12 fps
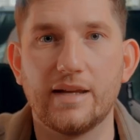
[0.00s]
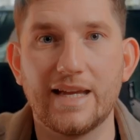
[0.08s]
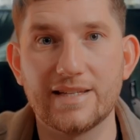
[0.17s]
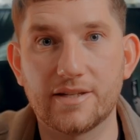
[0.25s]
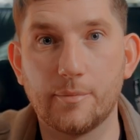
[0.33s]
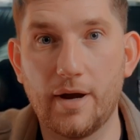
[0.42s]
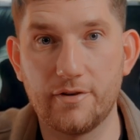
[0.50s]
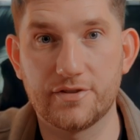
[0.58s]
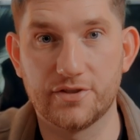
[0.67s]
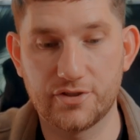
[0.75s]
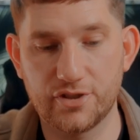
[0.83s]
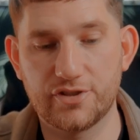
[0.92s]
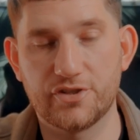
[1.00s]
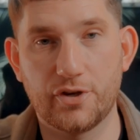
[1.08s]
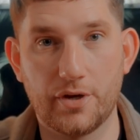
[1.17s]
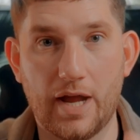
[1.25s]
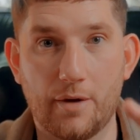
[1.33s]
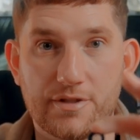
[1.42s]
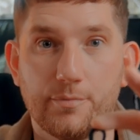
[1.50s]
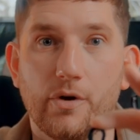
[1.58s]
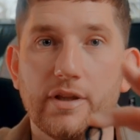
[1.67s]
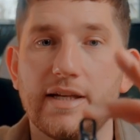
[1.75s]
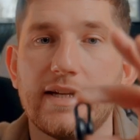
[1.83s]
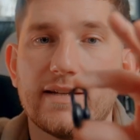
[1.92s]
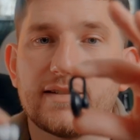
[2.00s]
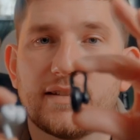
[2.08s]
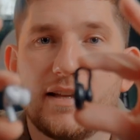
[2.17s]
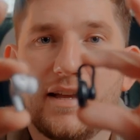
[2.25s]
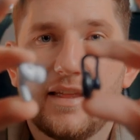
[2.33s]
Here's a comparison just to show you how small it is.